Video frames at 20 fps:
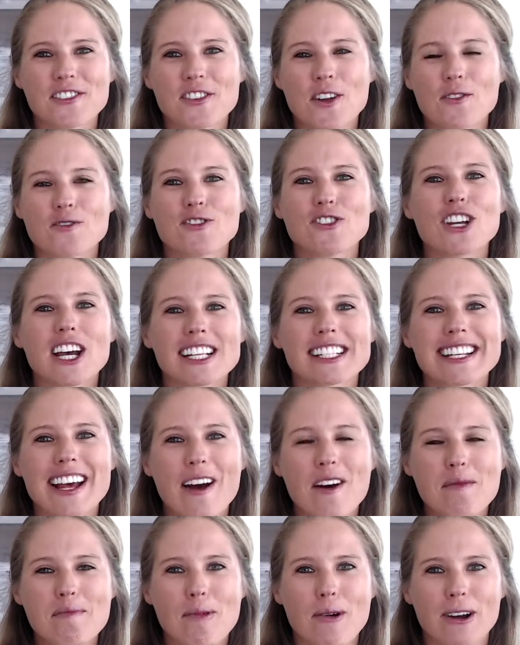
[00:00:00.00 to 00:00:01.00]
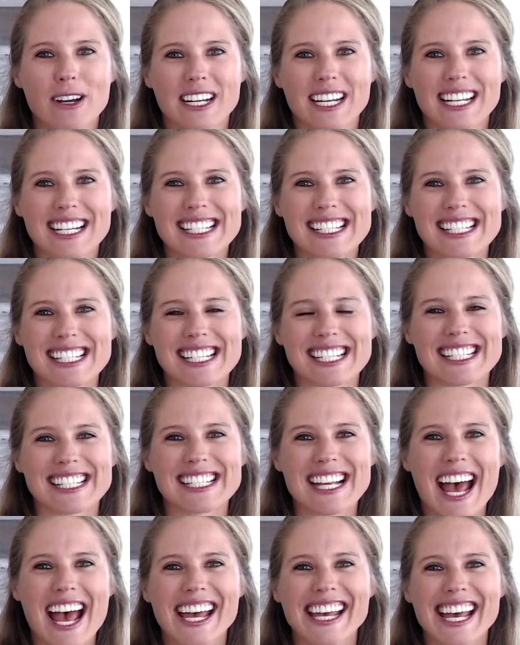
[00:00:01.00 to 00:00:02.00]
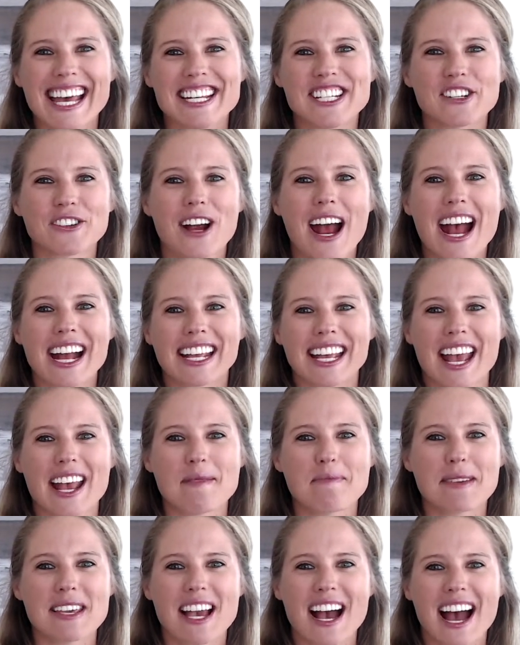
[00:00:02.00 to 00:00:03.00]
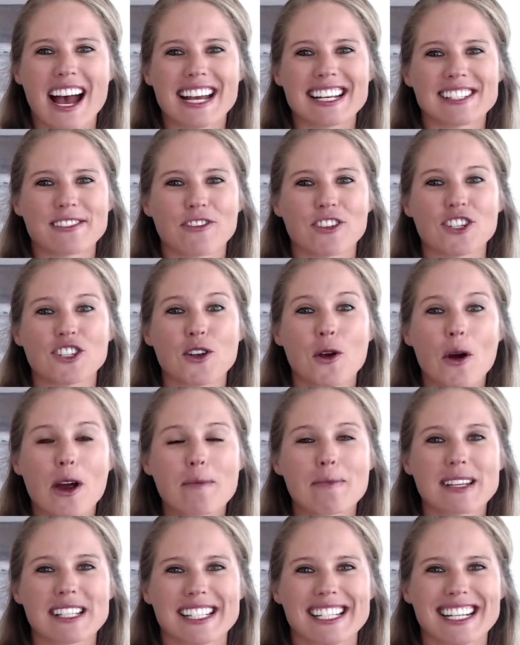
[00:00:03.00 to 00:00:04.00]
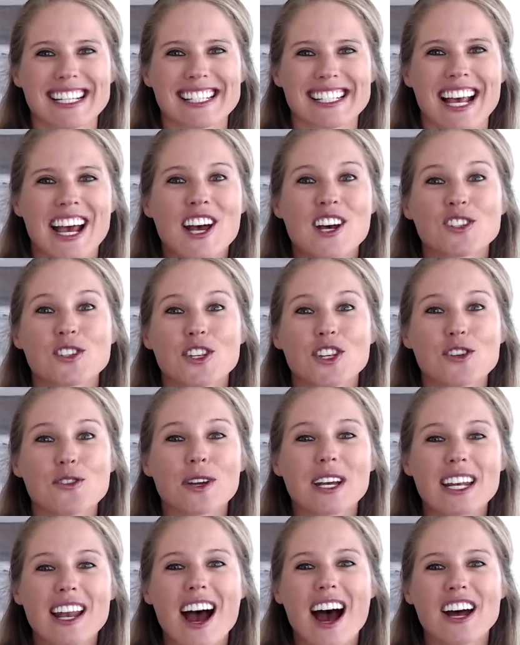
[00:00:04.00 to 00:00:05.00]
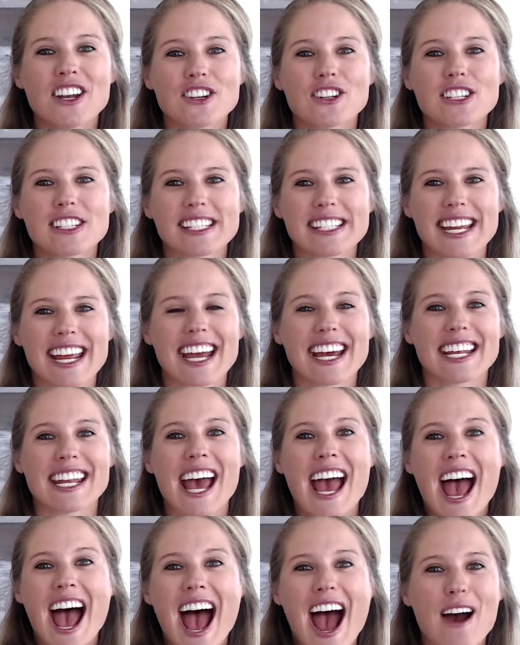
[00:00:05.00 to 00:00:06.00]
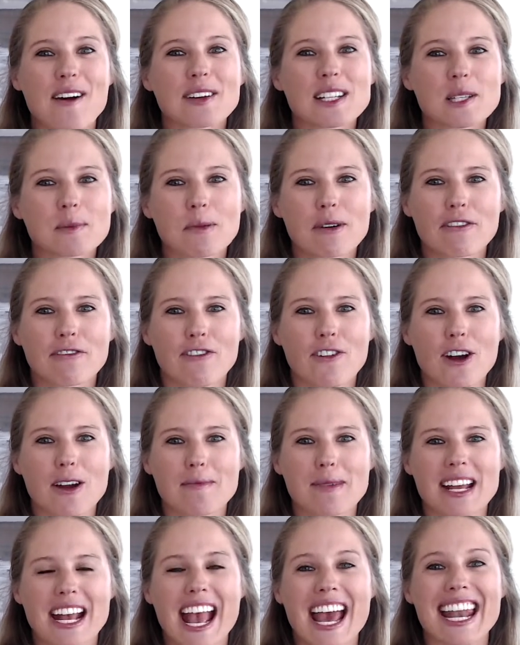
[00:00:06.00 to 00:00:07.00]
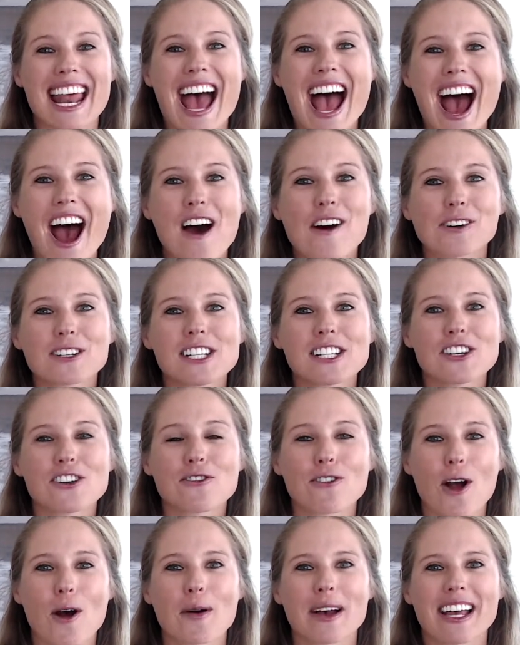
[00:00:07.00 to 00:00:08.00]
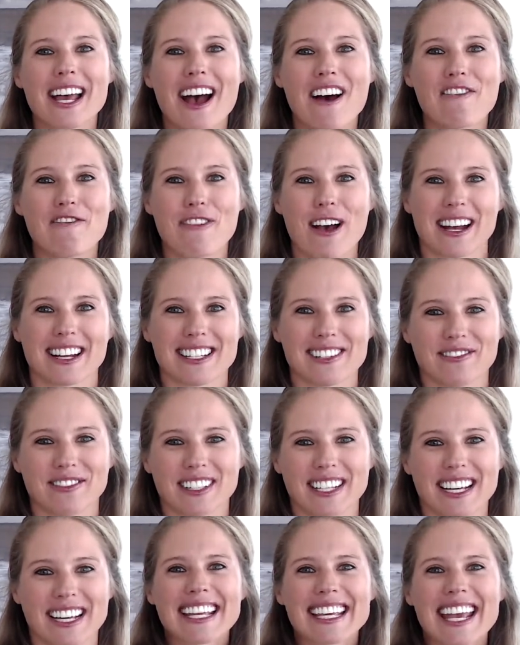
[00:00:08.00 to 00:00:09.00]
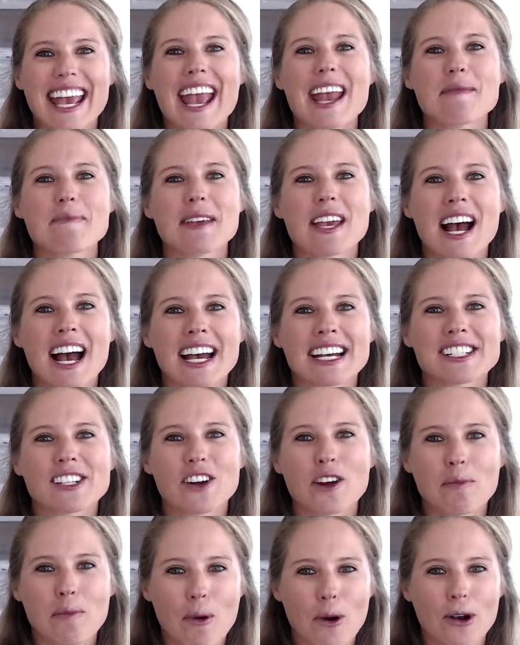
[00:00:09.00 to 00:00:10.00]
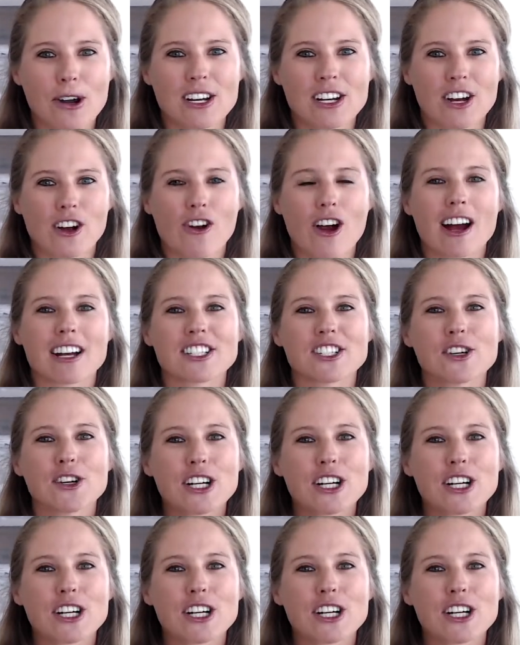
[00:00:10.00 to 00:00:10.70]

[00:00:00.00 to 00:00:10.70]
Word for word: know just how important it is to set and track KPIs for your business so that you can understand how it's performing and how to grow it effectively. KPIs are important across your